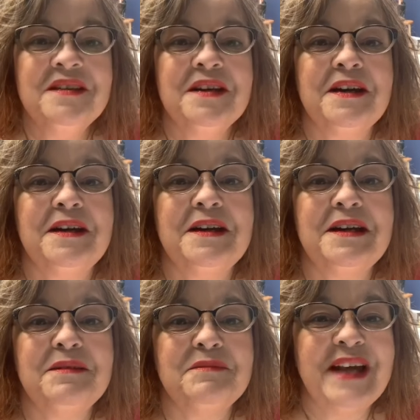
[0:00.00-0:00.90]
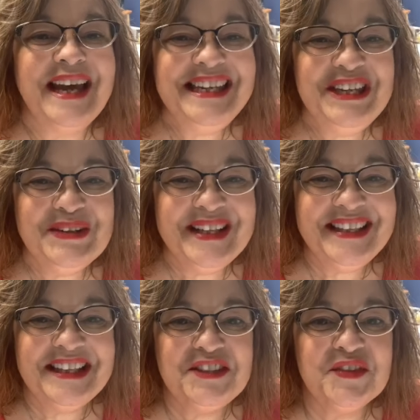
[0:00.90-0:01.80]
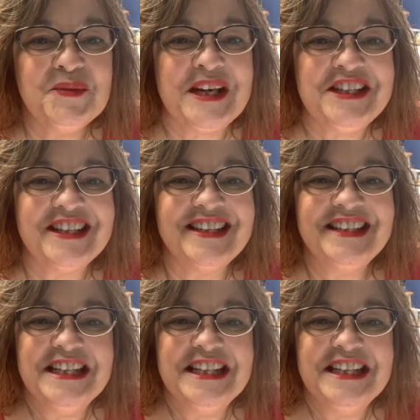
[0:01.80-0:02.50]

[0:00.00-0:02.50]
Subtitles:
Hi Karen, thanks for watching.